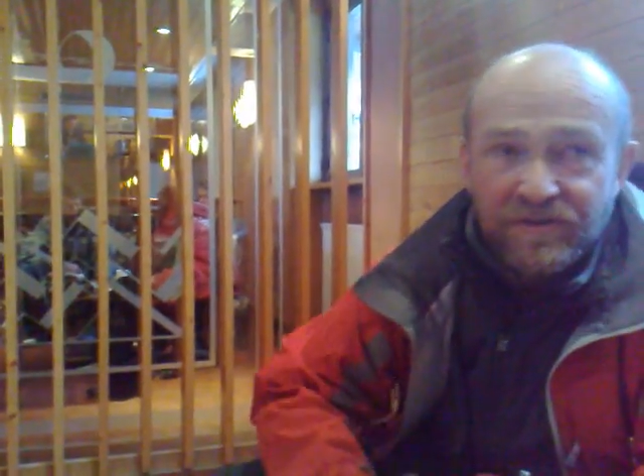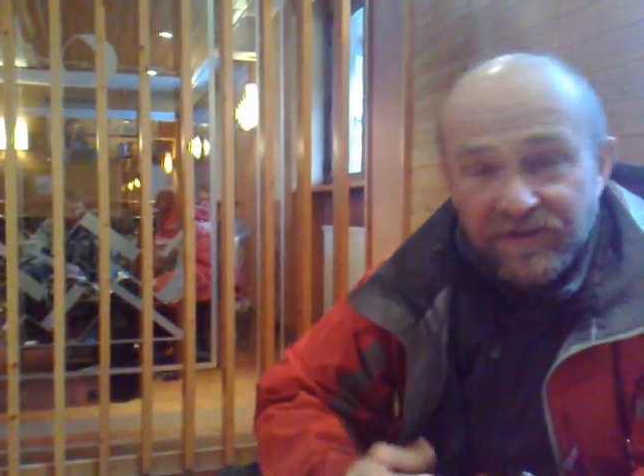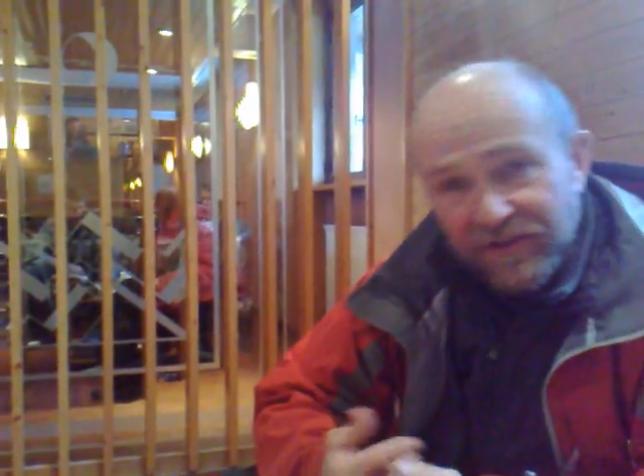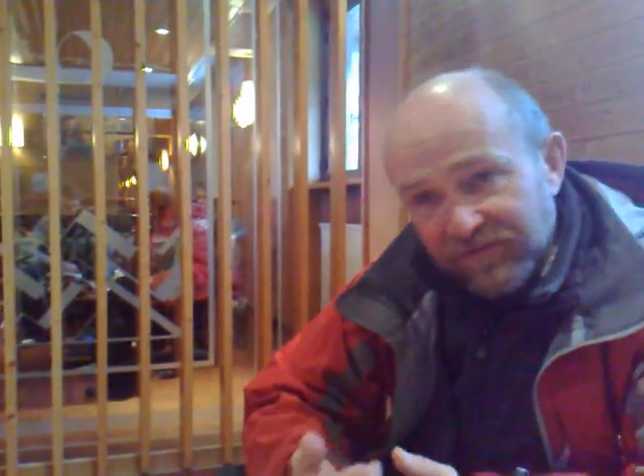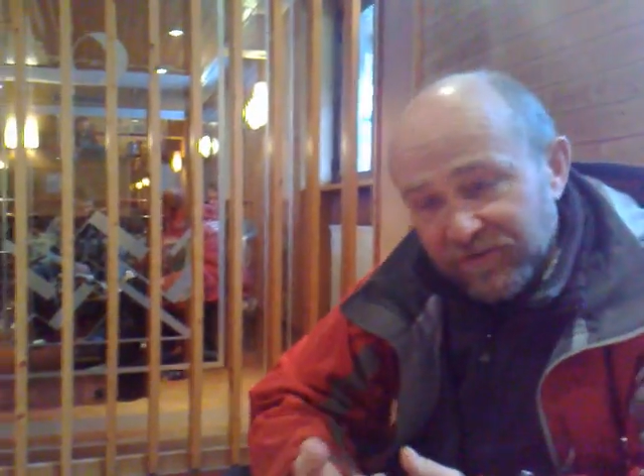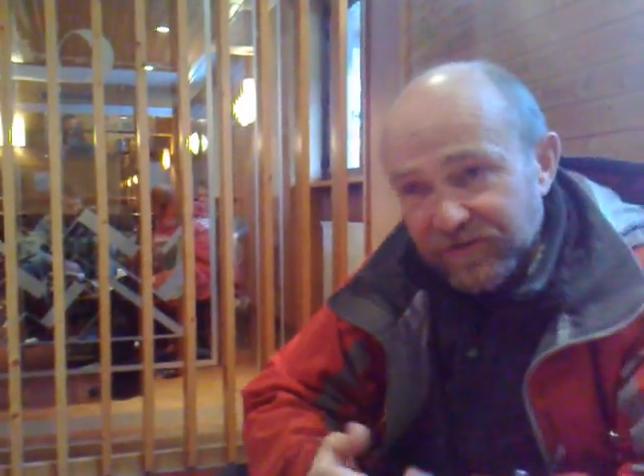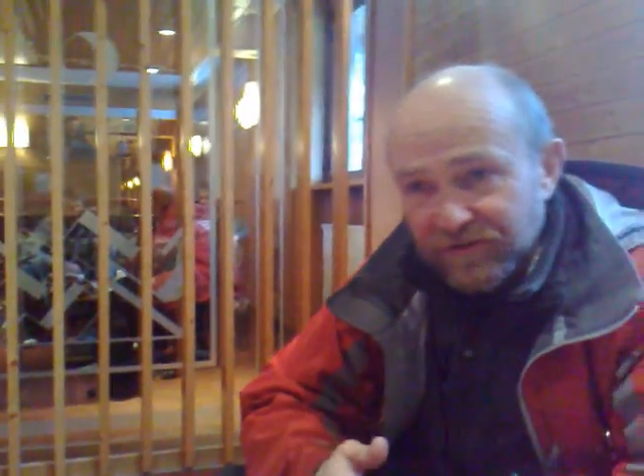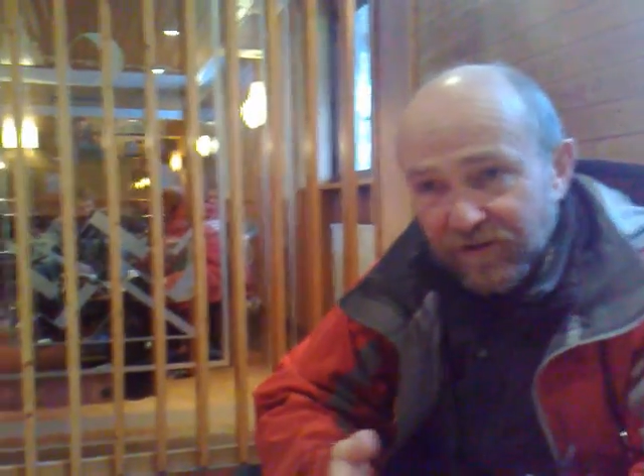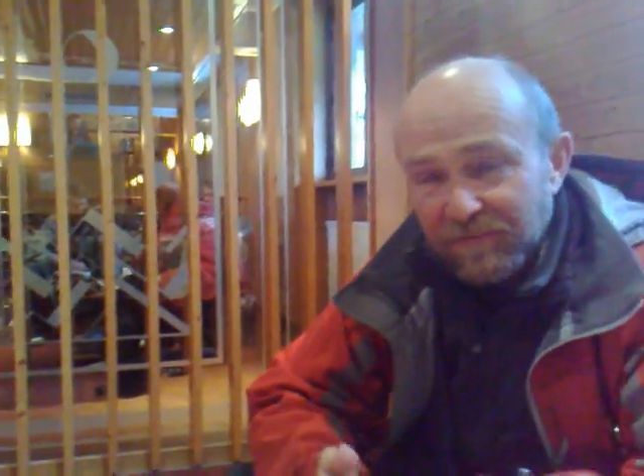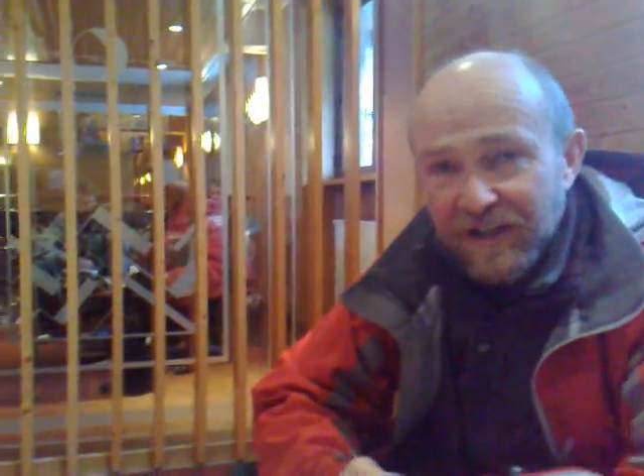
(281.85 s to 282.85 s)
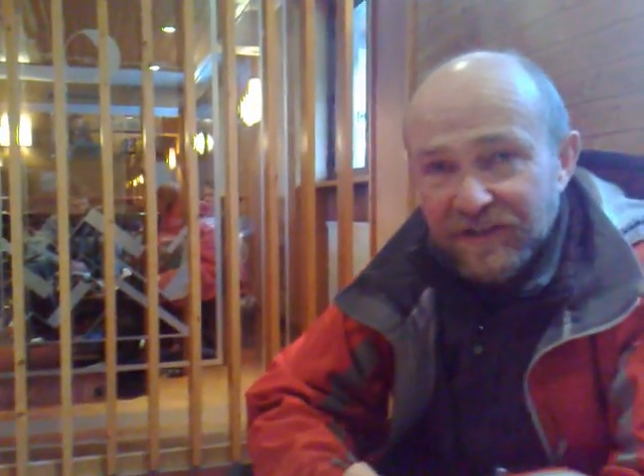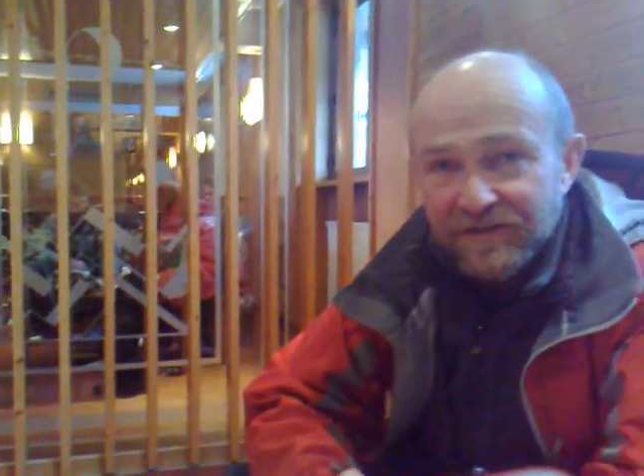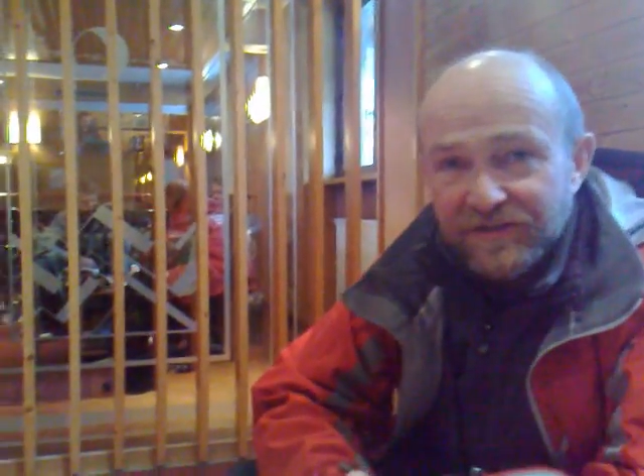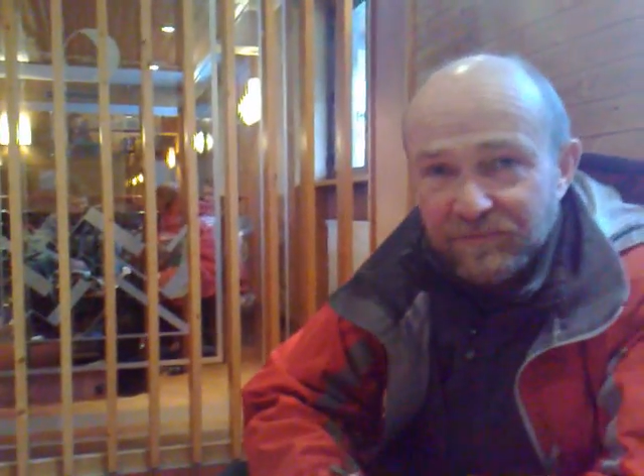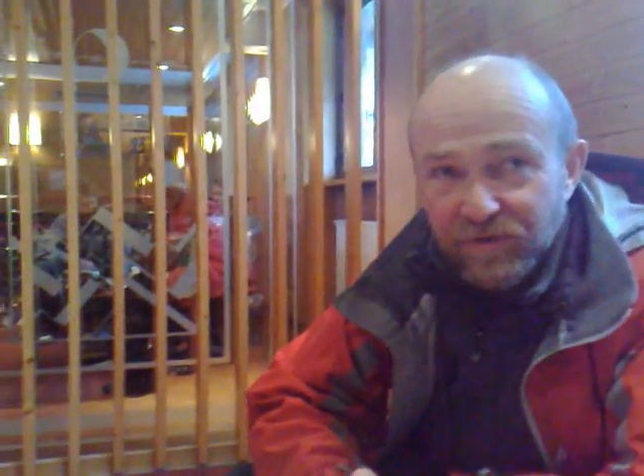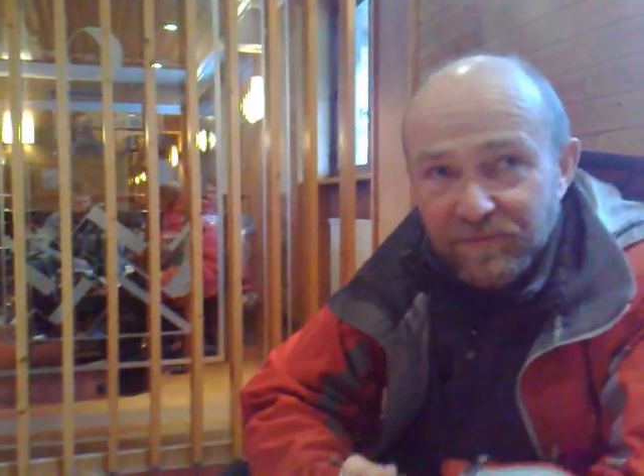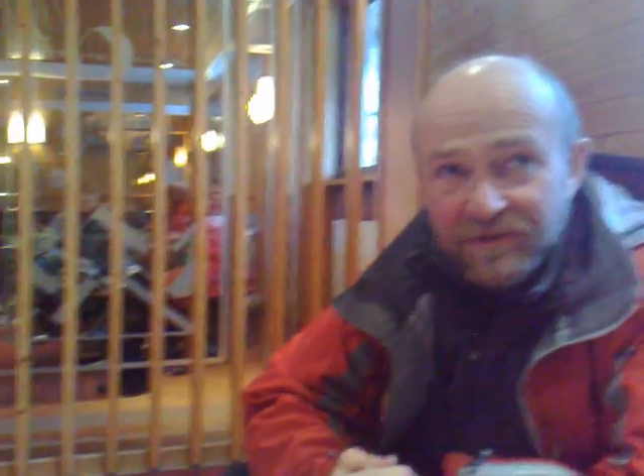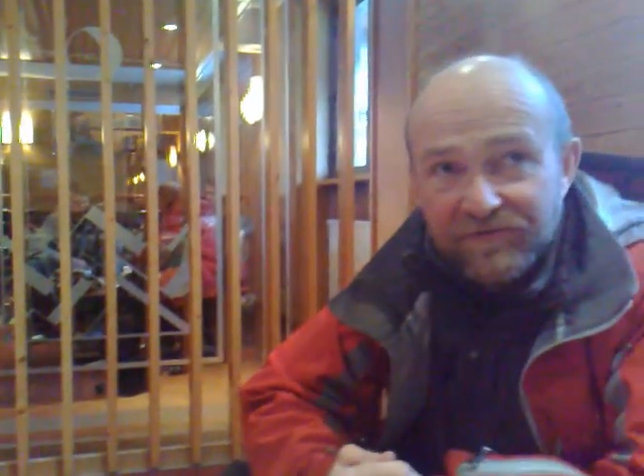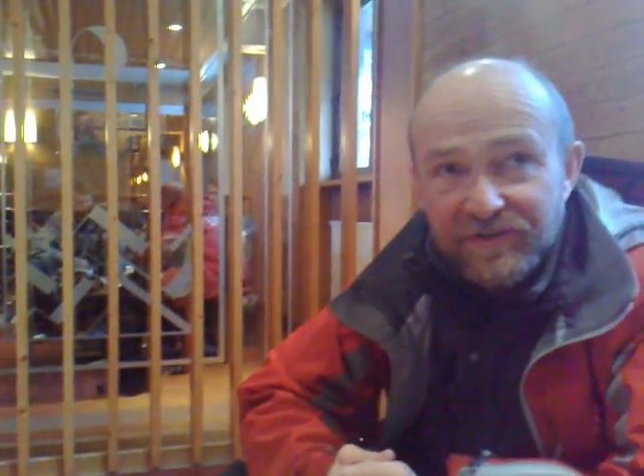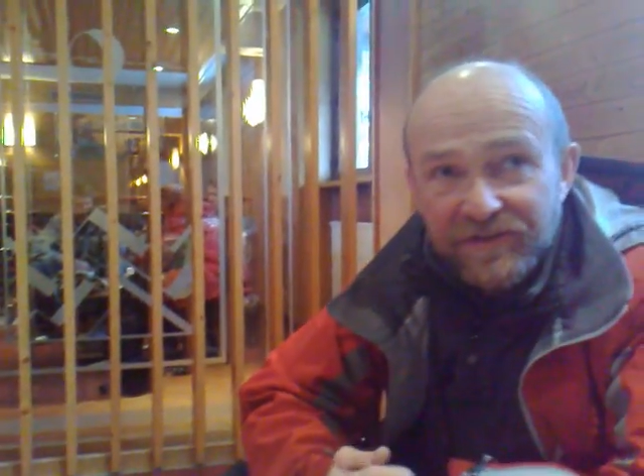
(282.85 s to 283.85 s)
so therefore you're not balancing
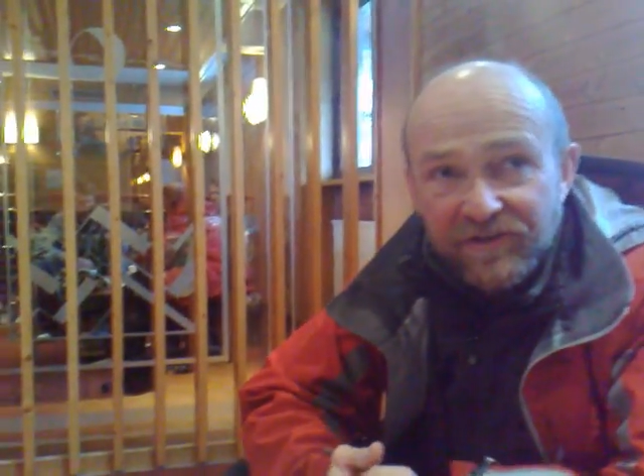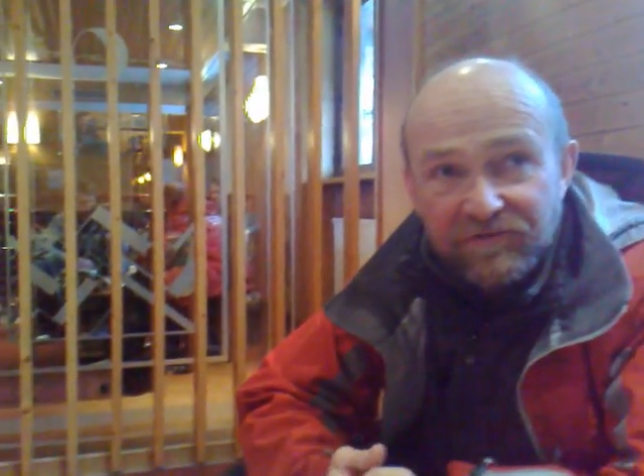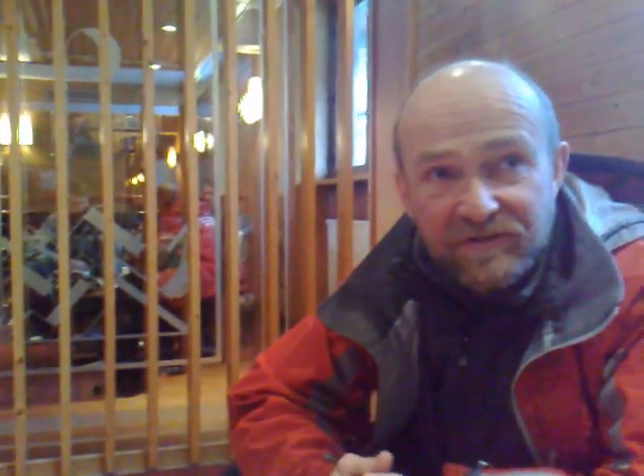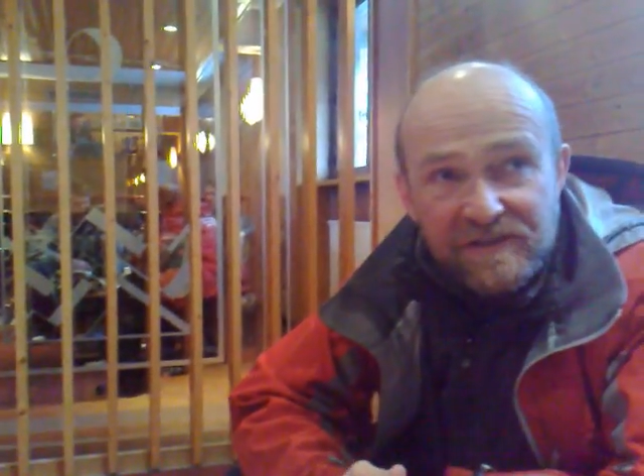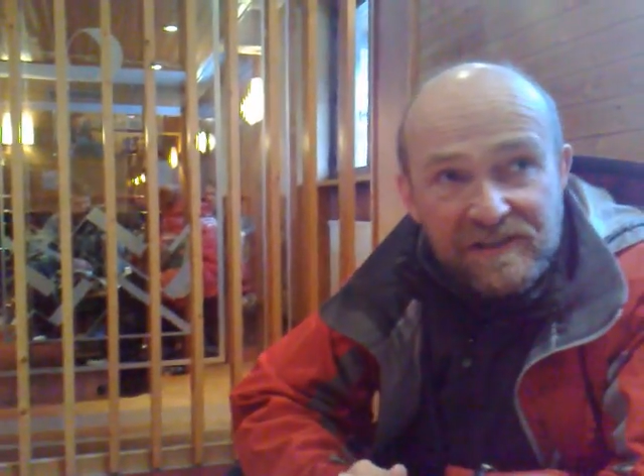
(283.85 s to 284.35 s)
properly for yourself.